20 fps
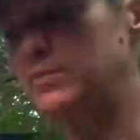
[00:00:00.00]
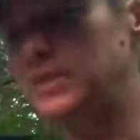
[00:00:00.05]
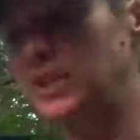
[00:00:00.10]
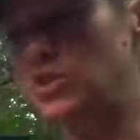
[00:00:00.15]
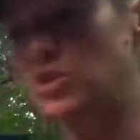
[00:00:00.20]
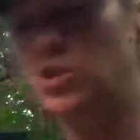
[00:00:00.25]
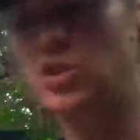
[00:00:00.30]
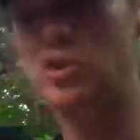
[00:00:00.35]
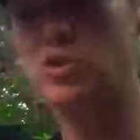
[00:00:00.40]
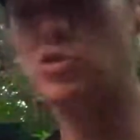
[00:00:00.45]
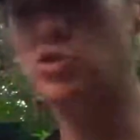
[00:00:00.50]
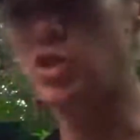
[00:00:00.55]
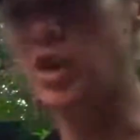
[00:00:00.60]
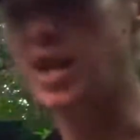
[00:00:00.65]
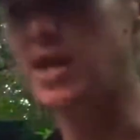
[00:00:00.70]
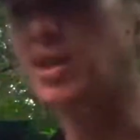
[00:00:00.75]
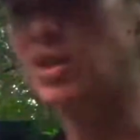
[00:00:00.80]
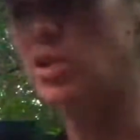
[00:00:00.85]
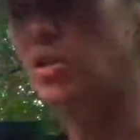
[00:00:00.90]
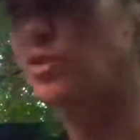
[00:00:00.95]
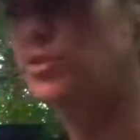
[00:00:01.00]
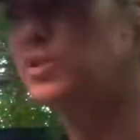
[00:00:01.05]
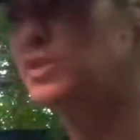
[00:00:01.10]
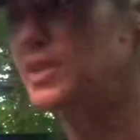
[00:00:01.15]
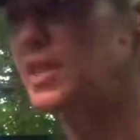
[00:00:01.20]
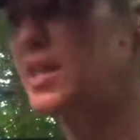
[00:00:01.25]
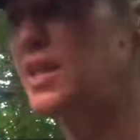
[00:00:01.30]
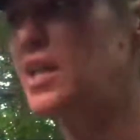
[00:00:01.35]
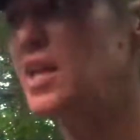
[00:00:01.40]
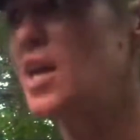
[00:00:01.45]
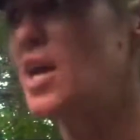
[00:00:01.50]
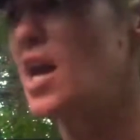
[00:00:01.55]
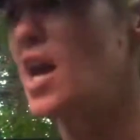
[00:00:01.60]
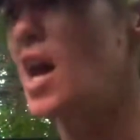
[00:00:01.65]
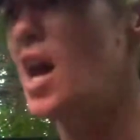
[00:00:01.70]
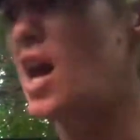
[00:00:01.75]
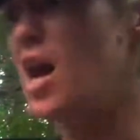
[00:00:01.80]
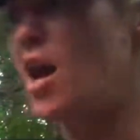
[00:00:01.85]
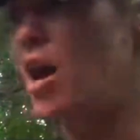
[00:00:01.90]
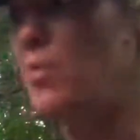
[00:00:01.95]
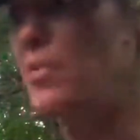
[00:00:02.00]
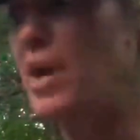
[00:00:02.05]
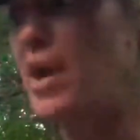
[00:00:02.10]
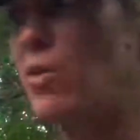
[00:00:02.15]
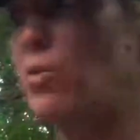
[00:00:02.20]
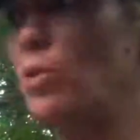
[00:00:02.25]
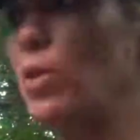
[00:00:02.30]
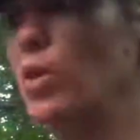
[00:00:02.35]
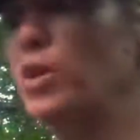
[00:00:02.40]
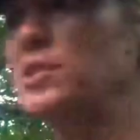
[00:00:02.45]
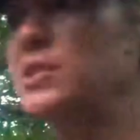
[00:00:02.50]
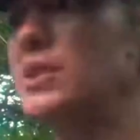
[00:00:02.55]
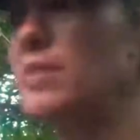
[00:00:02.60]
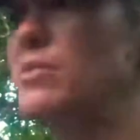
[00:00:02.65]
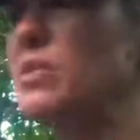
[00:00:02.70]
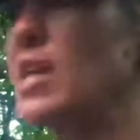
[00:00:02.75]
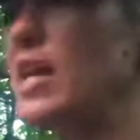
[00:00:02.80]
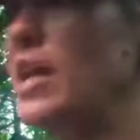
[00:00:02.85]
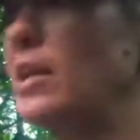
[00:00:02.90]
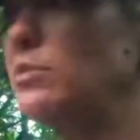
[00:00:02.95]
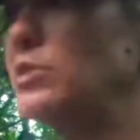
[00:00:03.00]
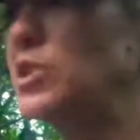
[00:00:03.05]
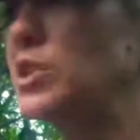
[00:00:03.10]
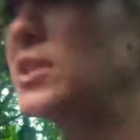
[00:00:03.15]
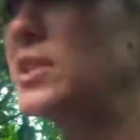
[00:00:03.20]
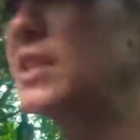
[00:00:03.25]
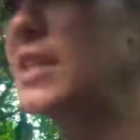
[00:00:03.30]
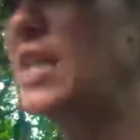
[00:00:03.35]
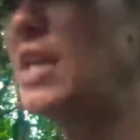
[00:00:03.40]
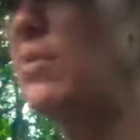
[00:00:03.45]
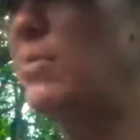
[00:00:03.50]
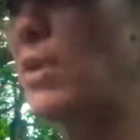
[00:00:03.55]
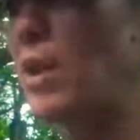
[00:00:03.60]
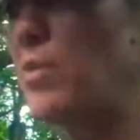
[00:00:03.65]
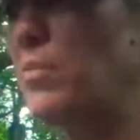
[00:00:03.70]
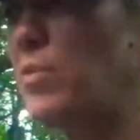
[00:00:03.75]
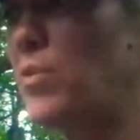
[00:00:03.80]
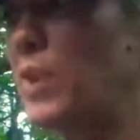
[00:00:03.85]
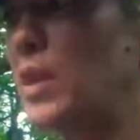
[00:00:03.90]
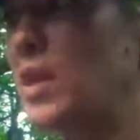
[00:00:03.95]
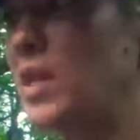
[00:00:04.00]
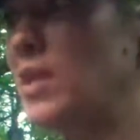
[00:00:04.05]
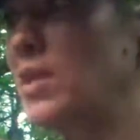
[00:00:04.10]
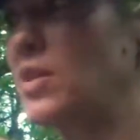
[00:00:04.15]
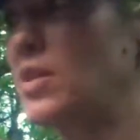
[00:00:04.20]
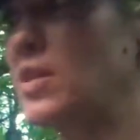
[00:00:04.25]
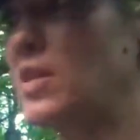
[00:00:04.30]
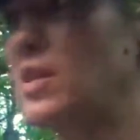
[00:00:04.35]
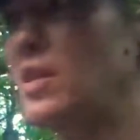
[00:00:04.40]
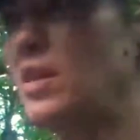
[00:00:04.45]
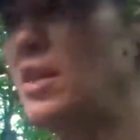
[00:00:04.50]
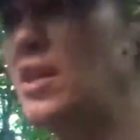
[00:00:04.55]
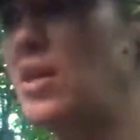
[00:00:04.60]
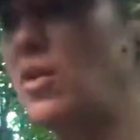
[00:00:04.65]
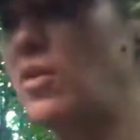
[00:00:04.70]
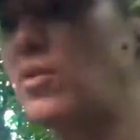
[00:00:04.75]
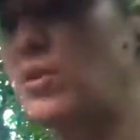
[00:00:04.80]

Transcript: I do try to use it at work sometimes just to keep up with, you know,